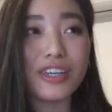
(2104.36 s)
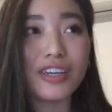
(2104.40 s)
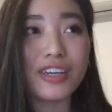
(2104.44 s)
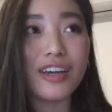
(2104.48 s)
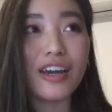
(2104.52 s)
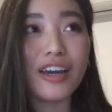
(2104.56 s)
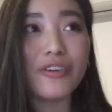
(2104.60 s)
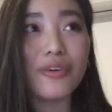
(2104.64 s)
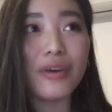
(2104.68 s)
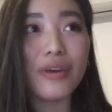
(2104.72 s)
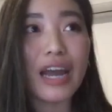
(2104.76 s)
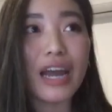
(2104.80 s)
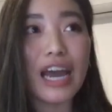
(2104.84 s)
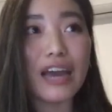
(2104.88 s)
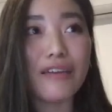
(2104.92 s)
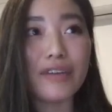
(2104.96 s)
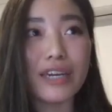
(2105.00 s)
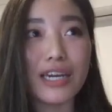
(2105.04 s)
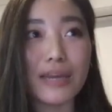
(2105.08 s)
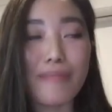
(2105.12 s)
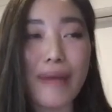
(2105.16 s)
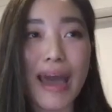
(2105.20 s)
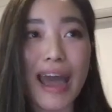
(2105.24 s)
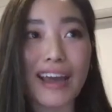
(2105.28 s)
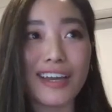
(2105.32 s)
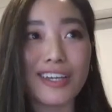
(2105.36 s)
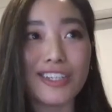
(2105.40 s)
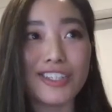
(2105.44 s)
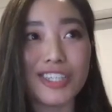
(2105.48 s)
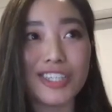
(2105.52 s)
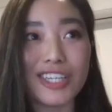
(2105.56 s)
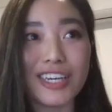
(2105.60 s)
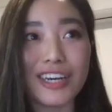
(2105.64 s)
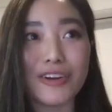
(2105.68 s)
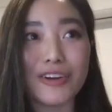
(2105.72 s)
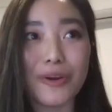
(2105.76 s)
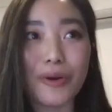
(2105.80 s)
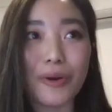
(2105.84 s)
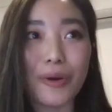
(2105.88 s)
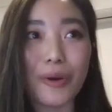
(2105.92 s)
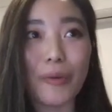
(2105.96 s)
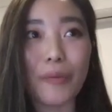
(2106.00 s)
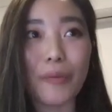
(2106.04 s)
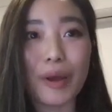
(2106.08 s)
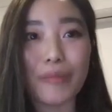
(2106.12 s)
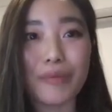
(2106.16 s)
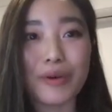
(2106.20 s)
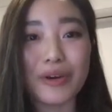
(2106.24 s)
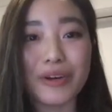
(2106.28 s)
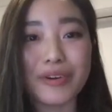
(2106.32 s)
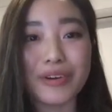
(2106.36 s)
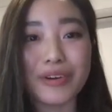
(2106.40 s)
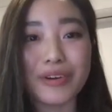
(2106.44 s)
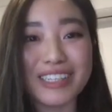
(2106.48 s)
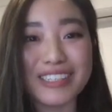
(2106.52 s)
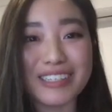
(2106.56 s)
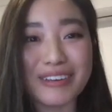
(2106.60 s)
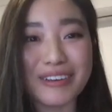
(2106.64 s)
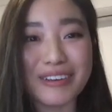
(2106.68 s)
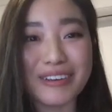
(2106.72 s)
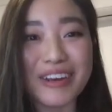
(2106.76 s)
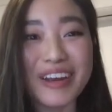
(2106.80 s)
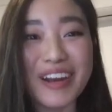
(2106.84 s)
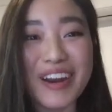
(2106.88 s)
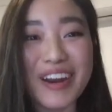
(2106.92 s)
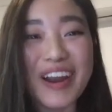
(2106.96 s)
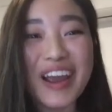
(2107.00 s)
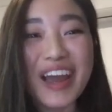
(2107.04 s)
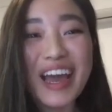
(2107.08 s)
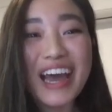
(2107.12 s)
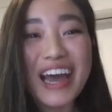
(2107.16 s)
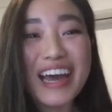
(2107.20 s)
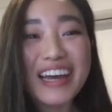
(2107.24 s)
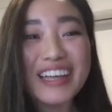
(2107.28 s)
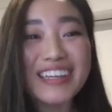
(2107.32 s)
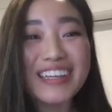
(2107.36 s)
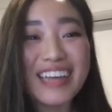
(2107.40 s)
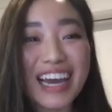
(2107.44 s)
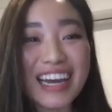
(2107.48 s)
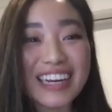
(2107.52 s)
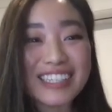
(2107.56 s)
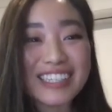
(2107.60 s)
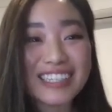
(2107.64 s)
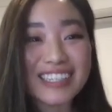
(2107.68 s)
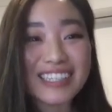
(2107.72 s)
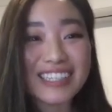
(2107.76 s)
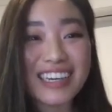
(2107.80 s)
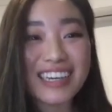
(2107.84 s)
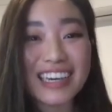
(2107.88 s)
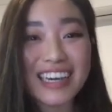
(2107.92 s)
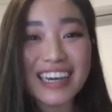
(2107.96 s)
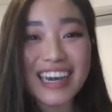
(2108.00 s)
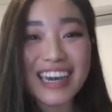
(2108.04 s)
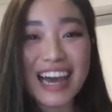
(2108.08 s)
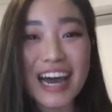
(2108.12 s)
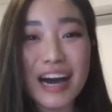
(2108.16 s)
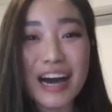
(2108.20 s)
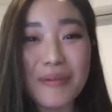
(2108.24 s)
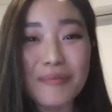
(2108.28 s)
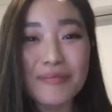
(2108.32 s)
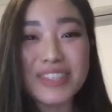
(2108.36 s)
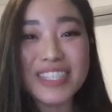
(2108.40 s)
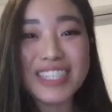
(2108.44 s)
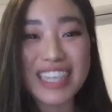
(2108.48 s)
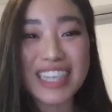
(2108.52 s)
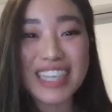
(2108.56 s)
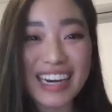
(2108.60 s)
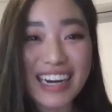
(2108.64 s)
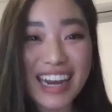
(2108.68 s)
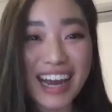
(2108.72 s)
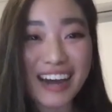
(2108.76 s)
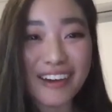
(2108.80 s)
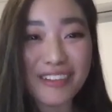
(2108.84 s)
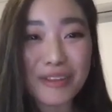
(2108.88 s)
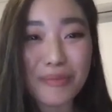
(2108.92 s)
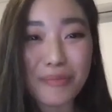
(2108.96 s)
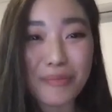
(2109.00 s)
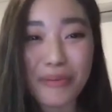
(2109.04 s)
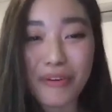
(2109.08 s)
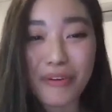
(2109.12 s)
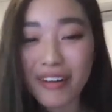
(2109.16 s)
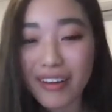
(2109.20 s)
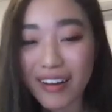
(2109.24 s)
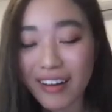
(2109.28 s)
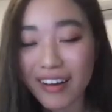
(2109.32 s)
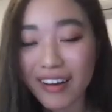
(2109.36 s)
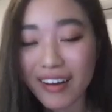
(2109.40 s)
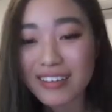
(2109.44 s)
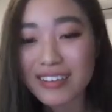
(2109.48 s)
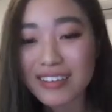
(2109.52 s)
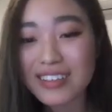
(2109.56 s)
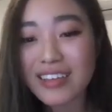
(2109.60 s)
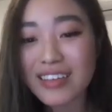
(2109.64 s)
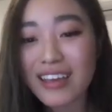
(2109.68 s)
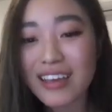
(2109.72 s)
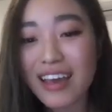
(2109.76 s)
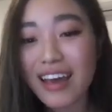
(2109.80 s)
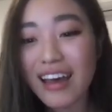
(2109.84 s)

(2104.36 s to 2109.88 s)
I don't have any packaging. I don't know where I'm going to actually send out the product.